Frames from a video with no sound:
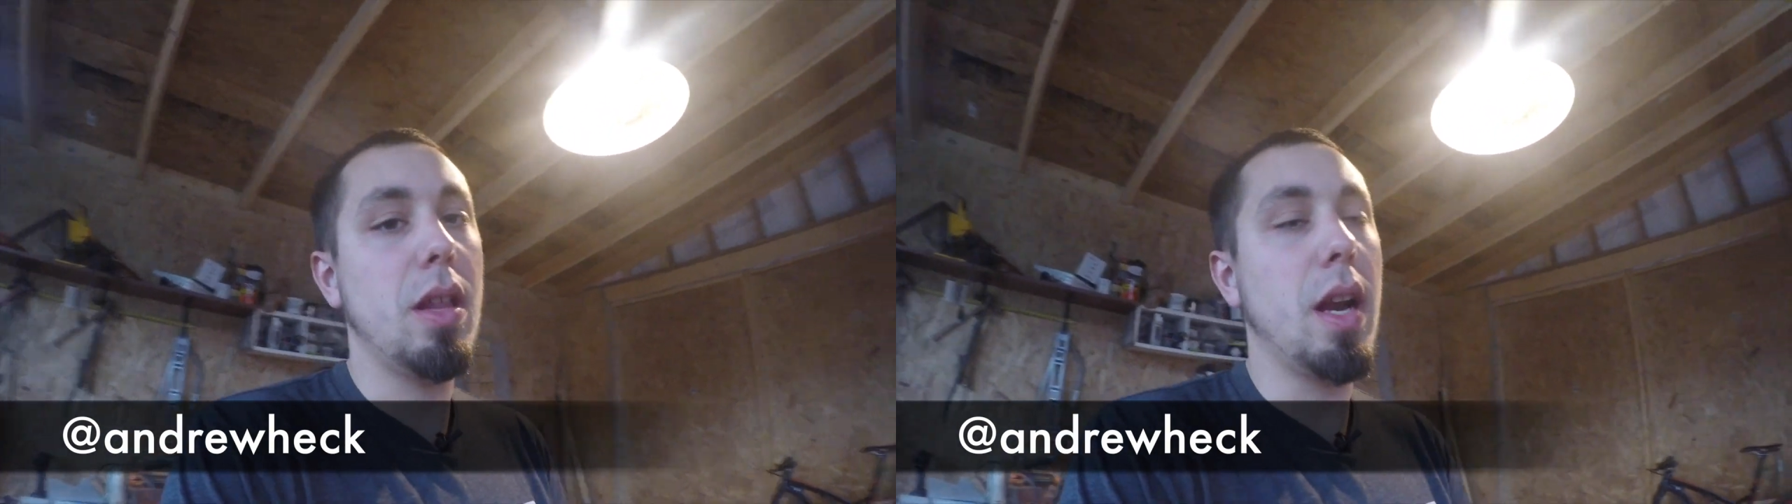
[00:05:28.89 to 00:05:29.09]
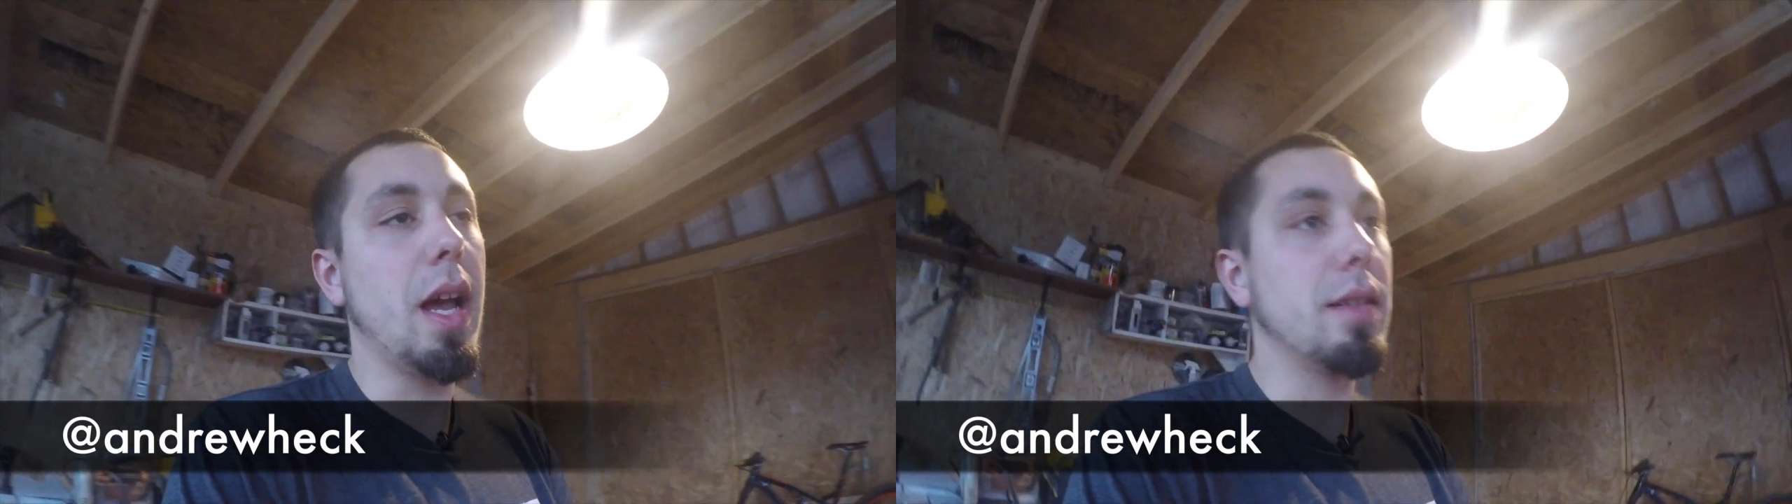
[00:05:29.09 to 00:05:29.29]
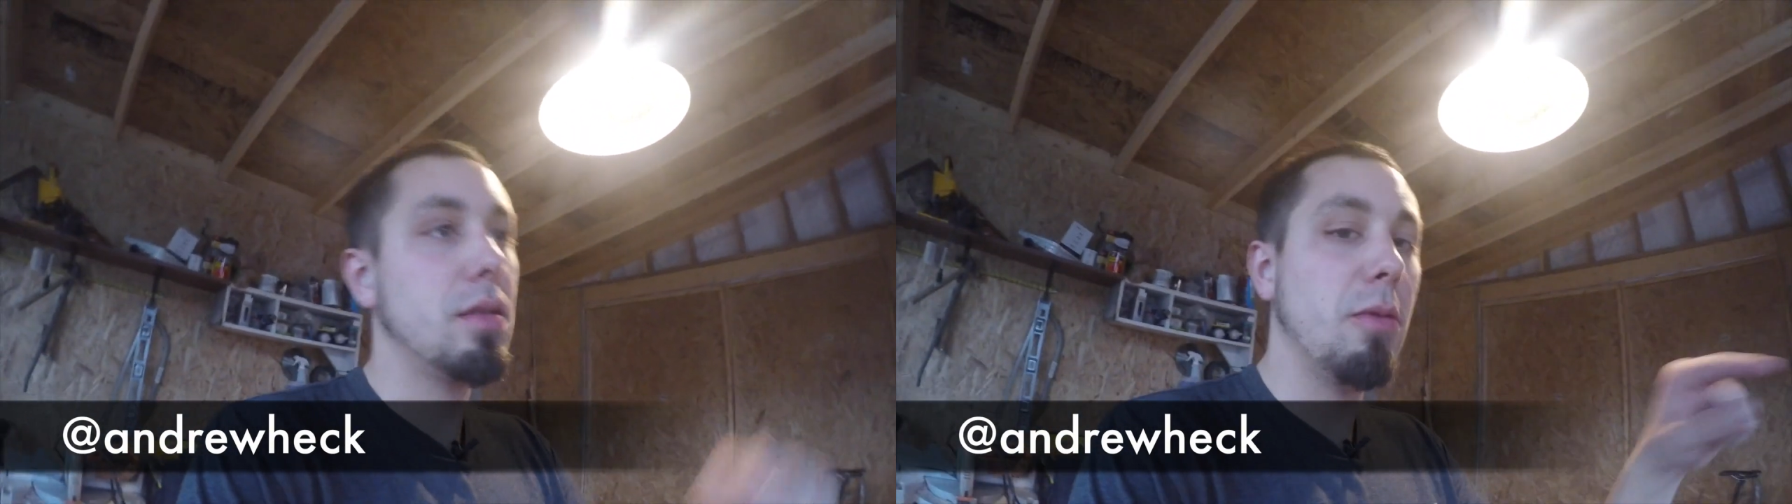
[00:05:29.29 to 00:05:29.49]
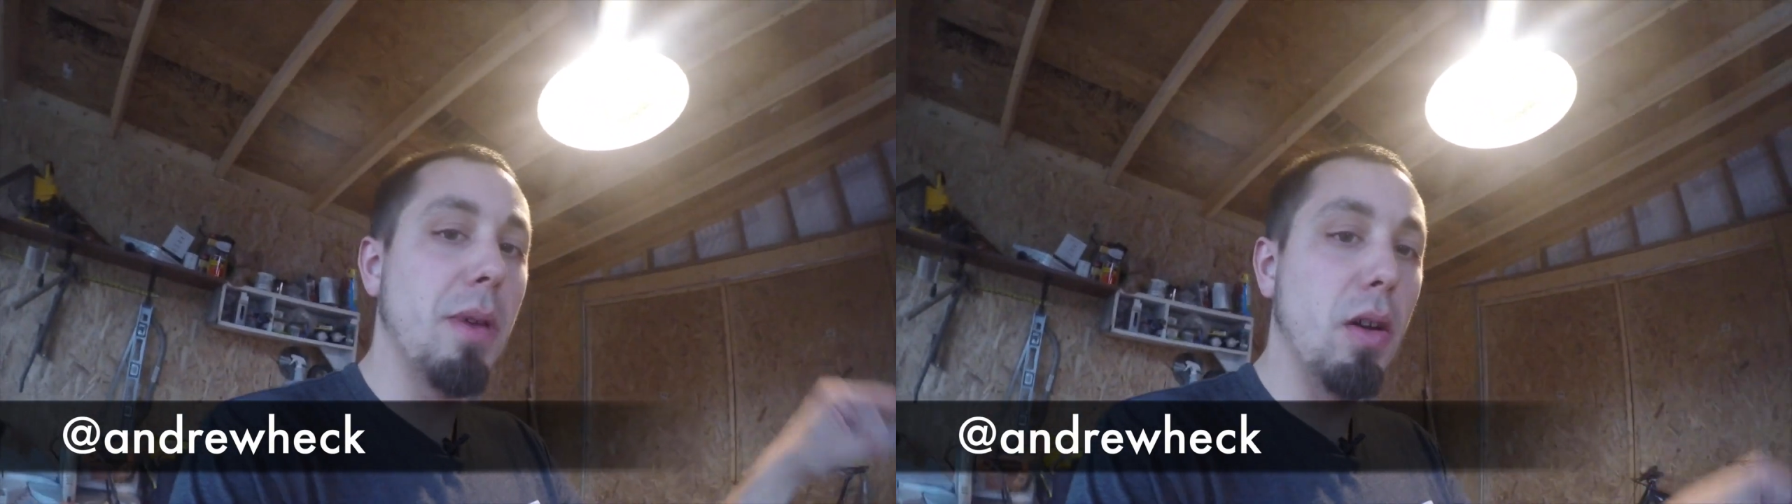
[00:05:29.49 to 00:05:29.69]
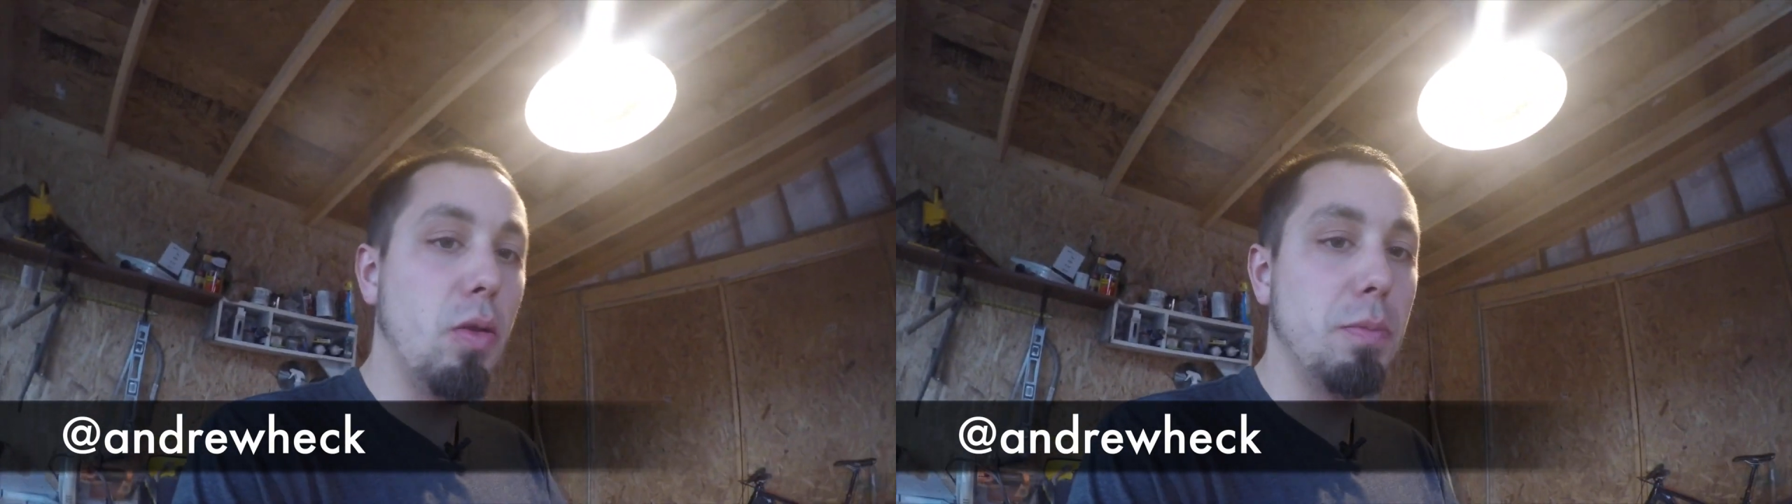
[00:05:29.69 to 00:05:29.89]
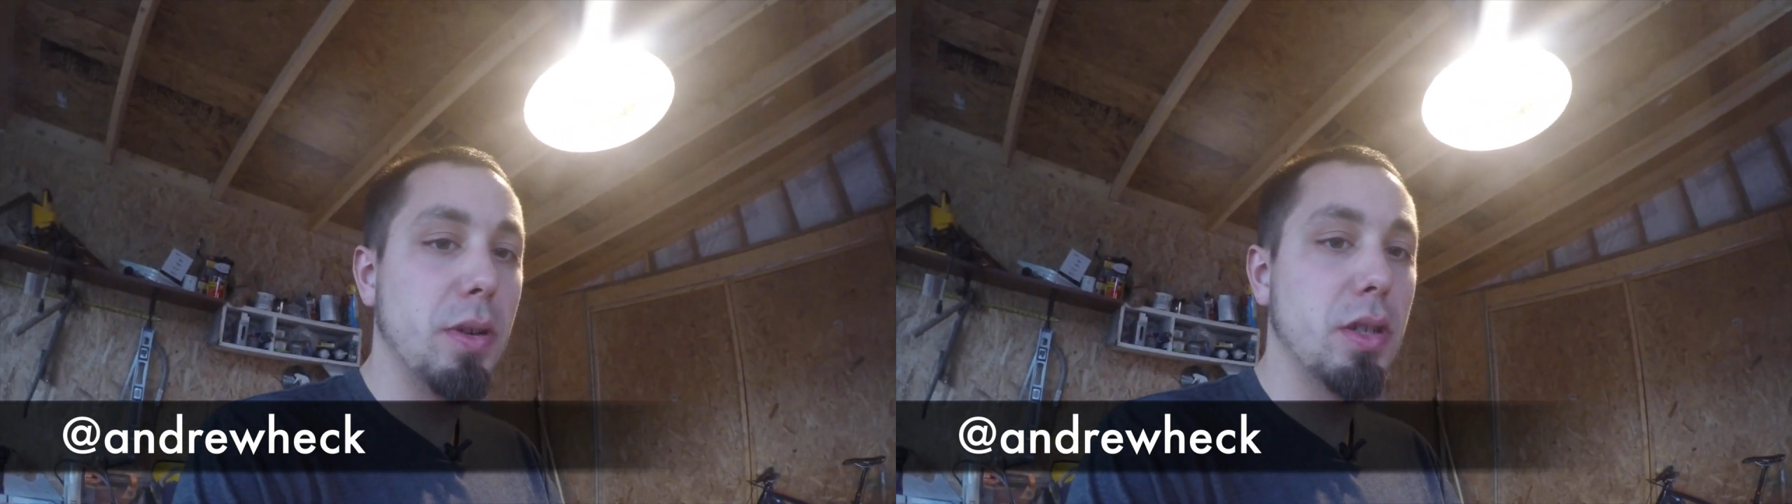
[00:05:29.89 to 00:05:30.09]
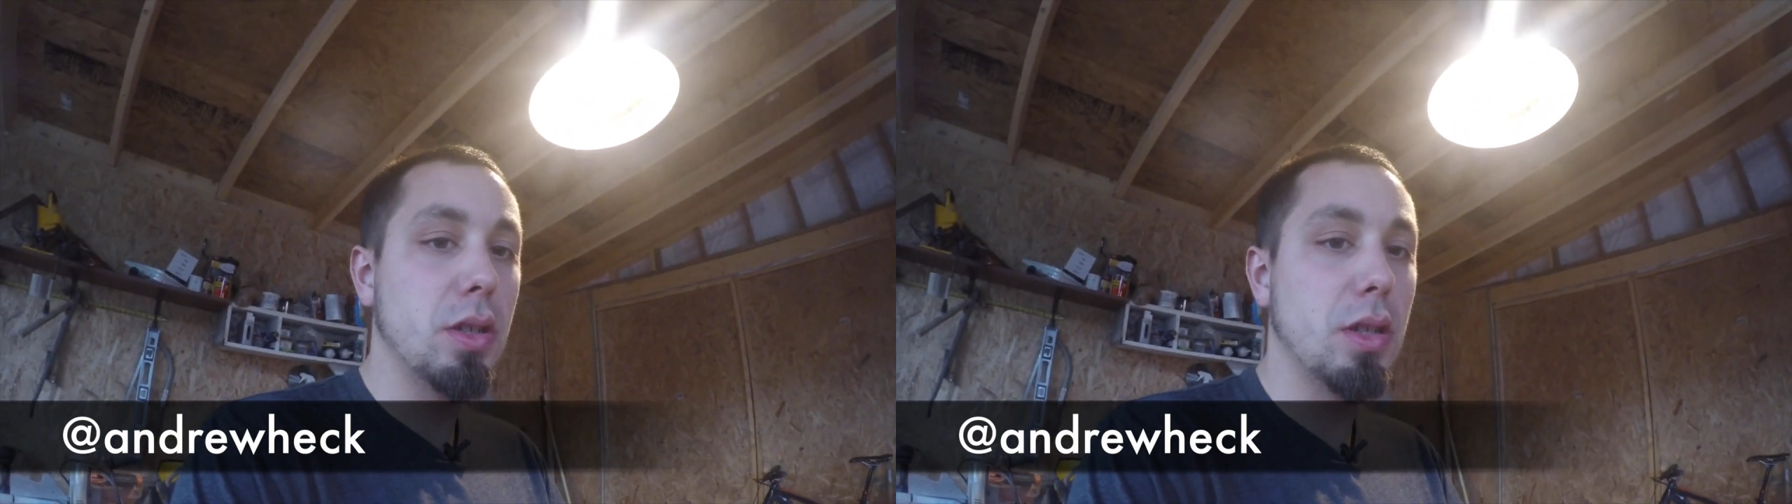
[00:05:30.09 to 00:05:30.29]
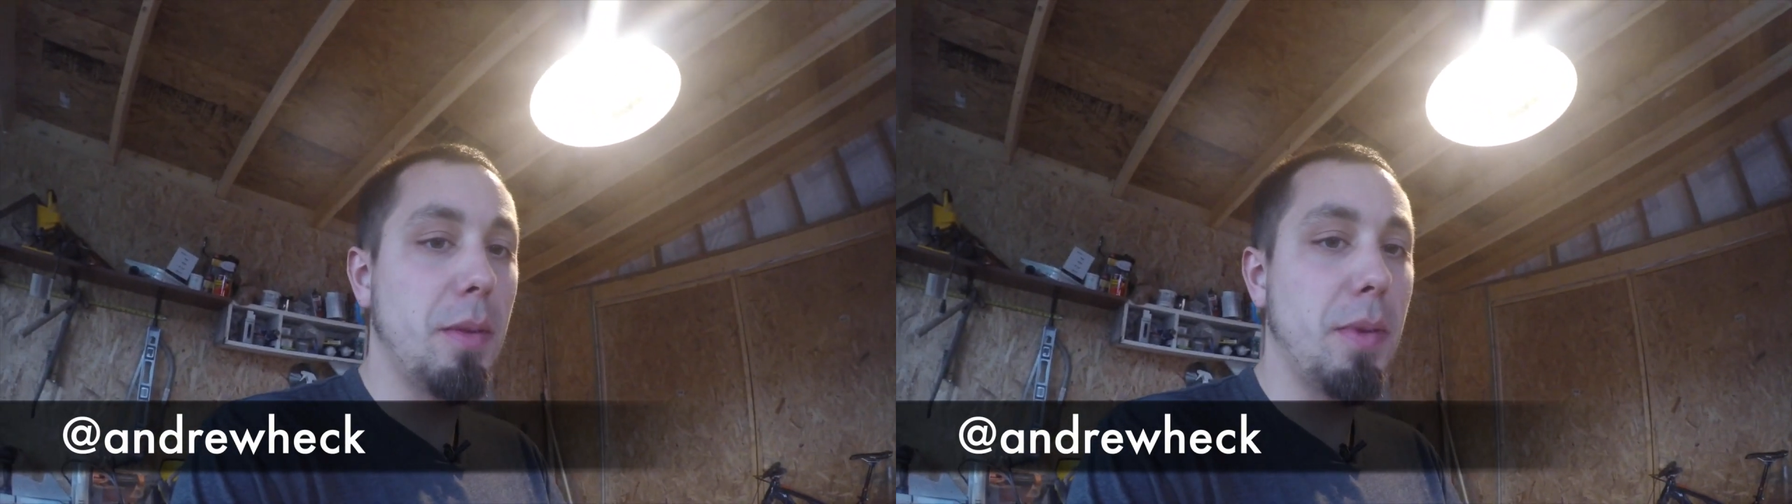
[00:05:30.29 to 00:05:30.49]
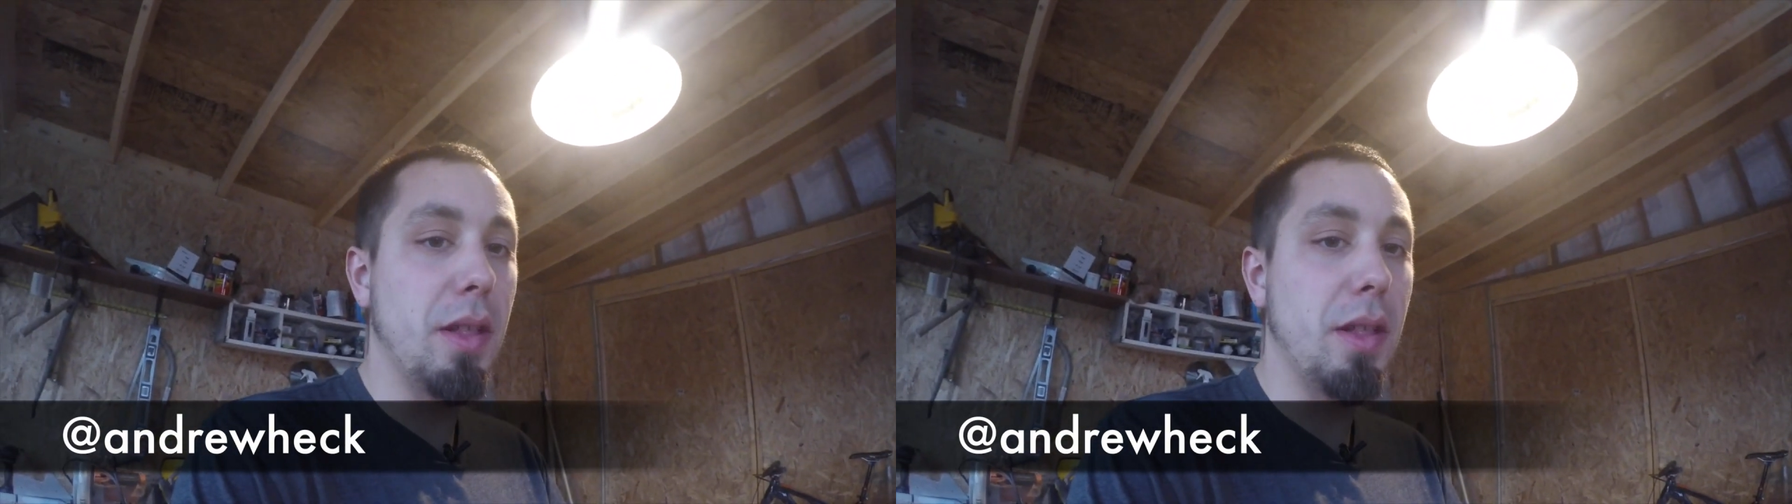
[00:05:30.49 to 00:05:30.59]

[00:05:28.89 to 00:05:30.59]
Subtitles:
and then I got some of my old pictures up